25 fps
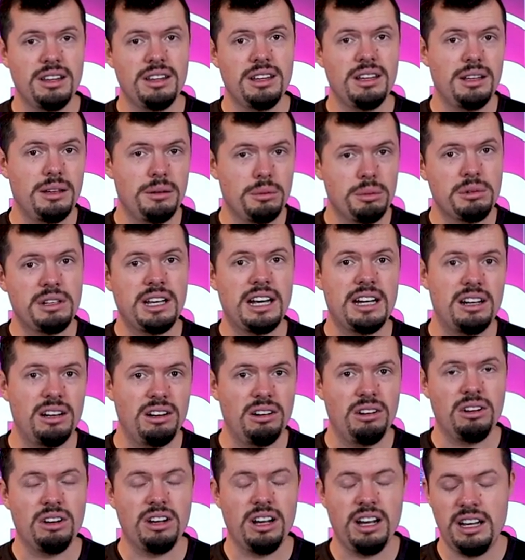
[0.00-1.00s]
the
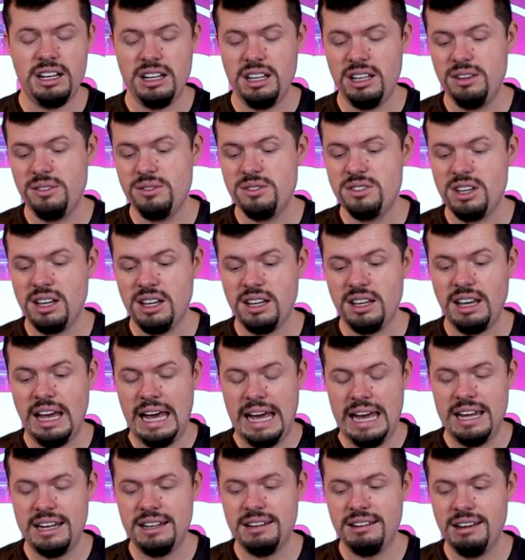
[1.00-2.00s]
catalog at Evetech,
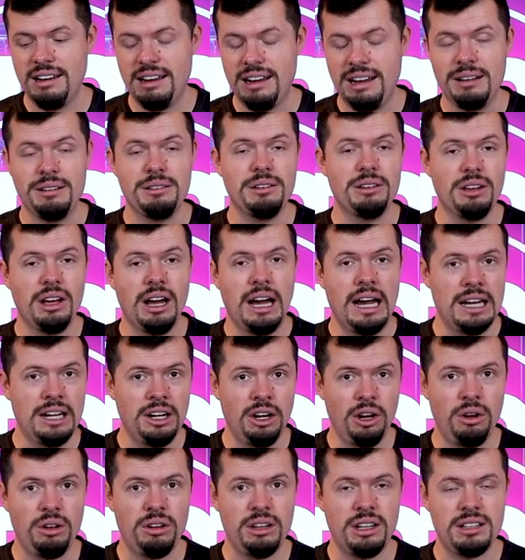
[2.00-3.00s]
and I, I
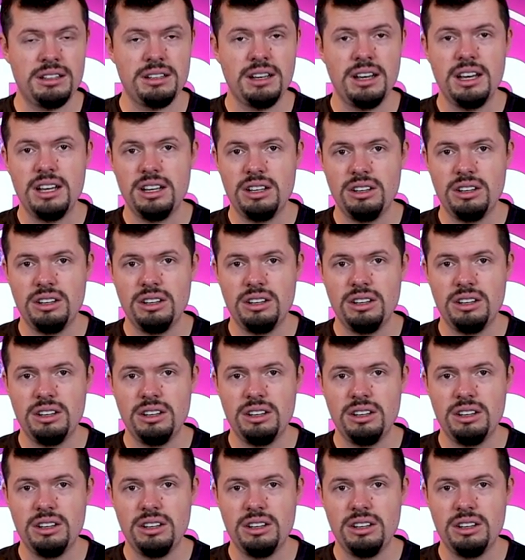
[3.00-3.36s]
know that,